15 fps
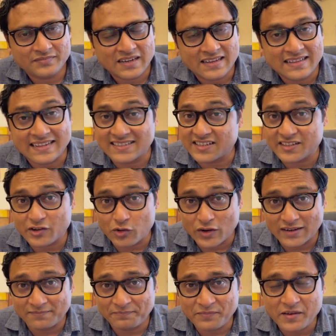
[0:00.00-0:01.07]
That's the
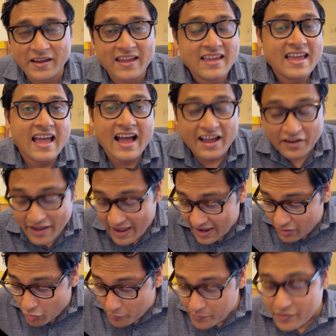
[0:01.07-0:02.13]
slogan. Okay, I
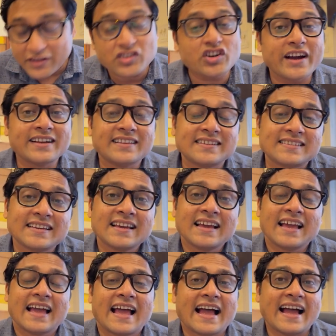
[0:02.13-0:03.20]
hope you enjoyed this,
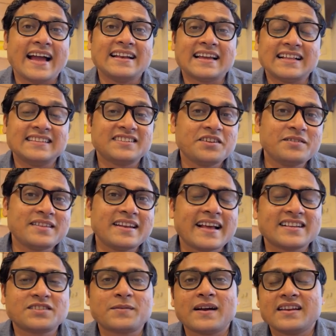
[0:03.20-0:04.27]
and I'll see you the
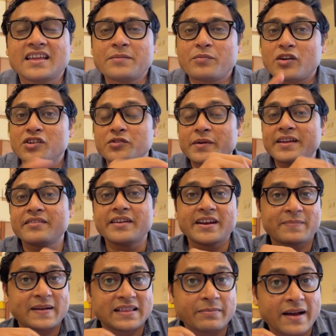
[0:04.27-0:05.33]
next one. Keep on doing
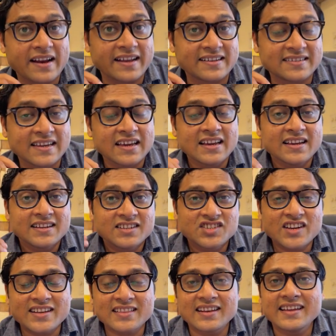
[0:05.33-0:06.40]
great mathematics.
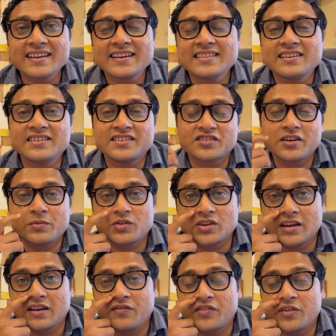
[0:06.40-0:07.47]
Check the link in the
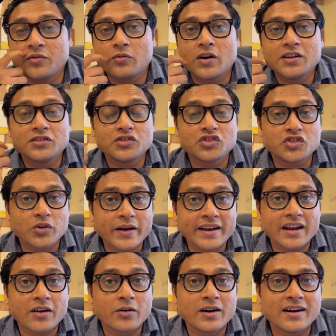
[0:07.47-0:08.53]
description if you want to
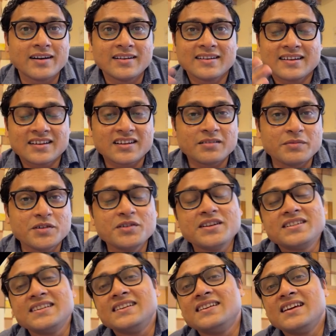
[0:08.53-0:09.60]
join our
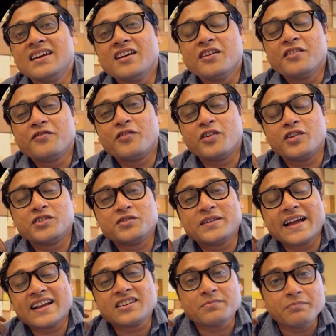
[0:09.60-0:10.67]
community to
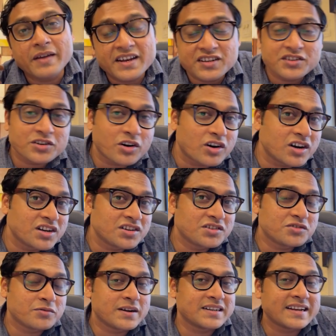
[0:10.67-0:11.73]
get mentored,
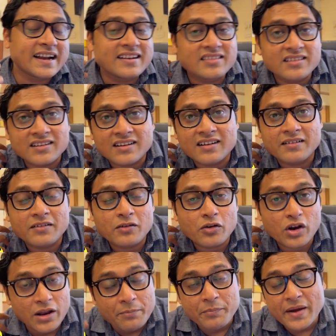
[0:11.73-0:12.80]
to attend the
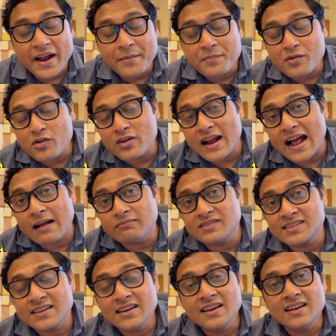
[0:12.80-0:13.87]
Olympiad
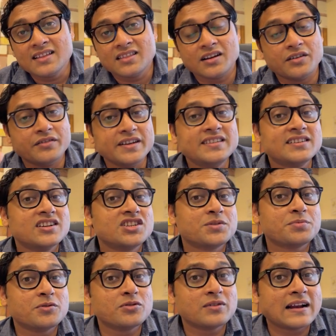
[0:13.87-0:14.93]
programs, the research
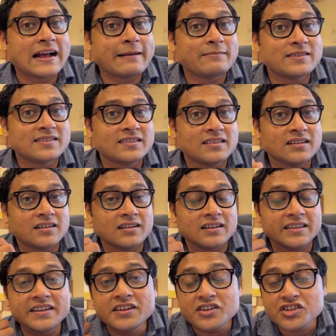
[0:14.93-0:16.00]
programs, the
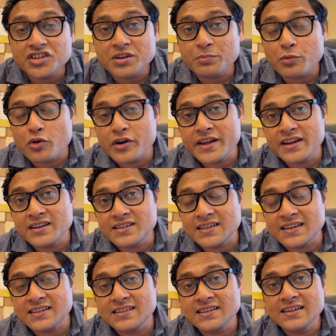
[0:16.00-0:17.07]

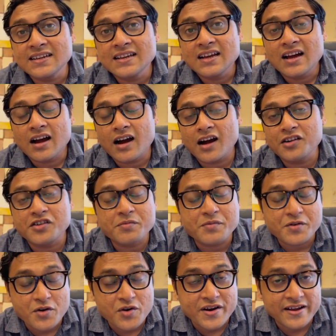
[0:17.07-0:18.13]
leadership-oriented
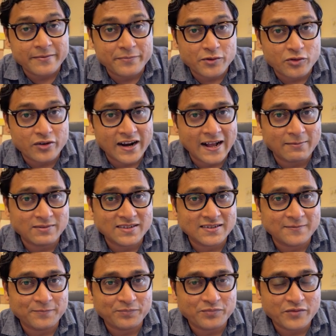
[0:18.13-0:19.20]
entrepreneurial
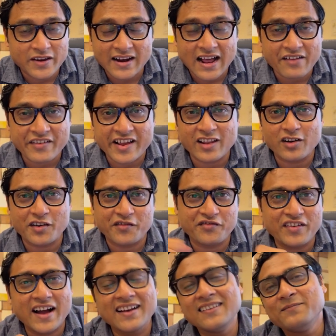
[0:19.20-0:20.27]
programs. We are having a lot of
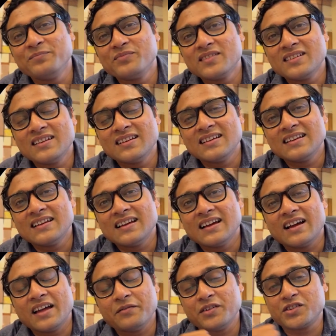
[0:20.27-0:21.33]
fun.
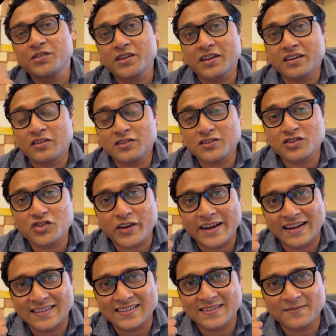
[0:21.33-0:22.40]
I wish you can also
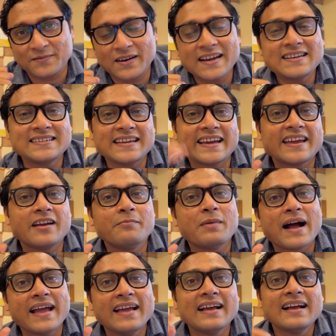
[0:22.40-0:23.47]
join us. All right, take care.
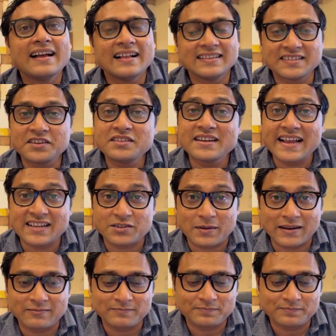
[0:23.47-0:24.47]
Bye. I'll see you the next one.